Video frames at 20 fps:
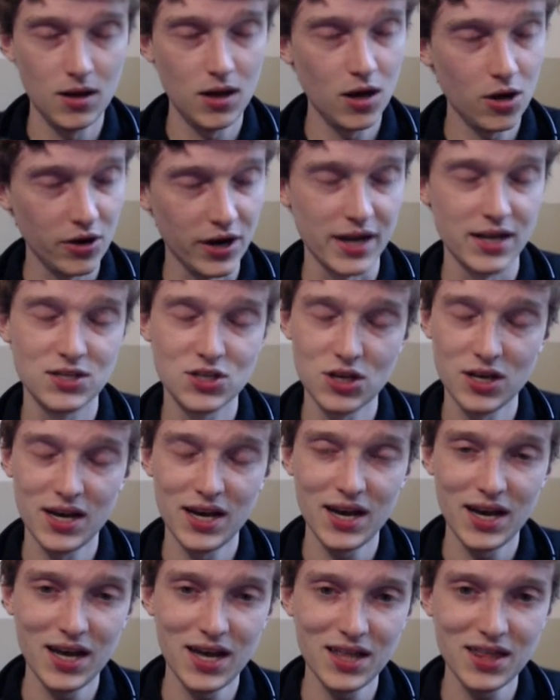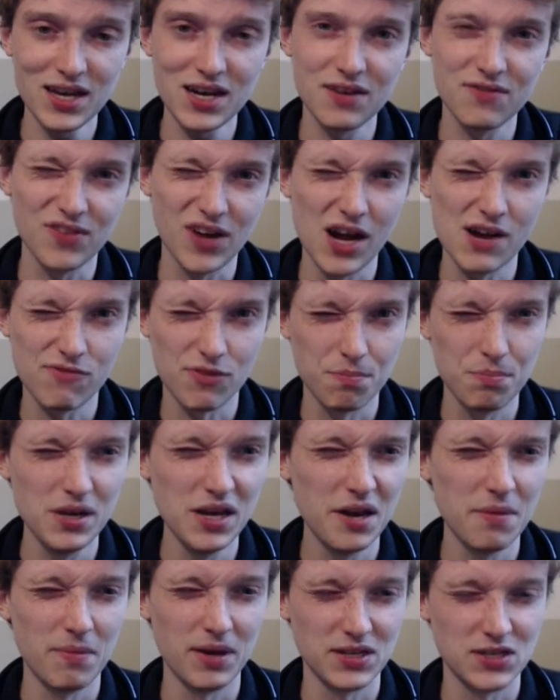All right, so I think I've
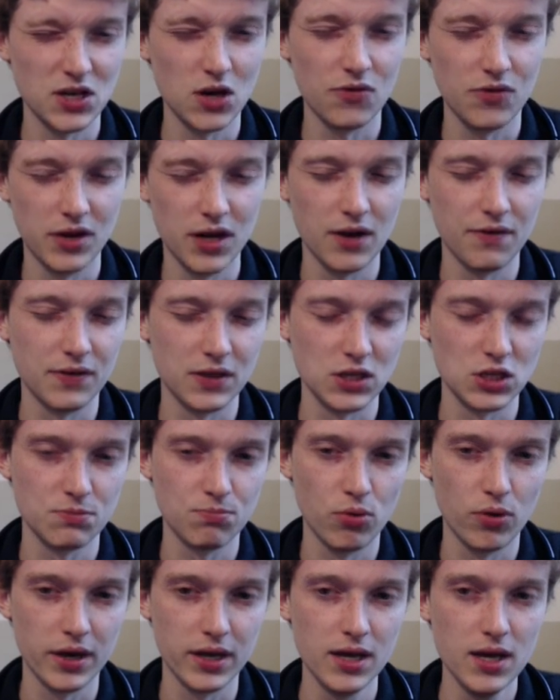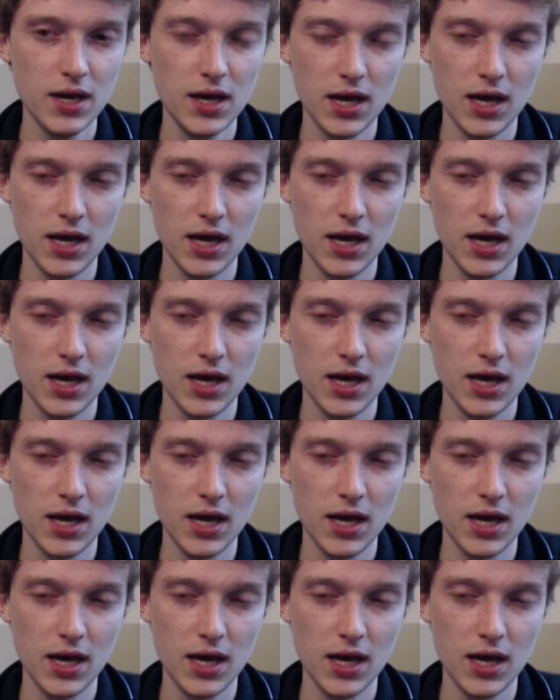repeated myself enough at this point.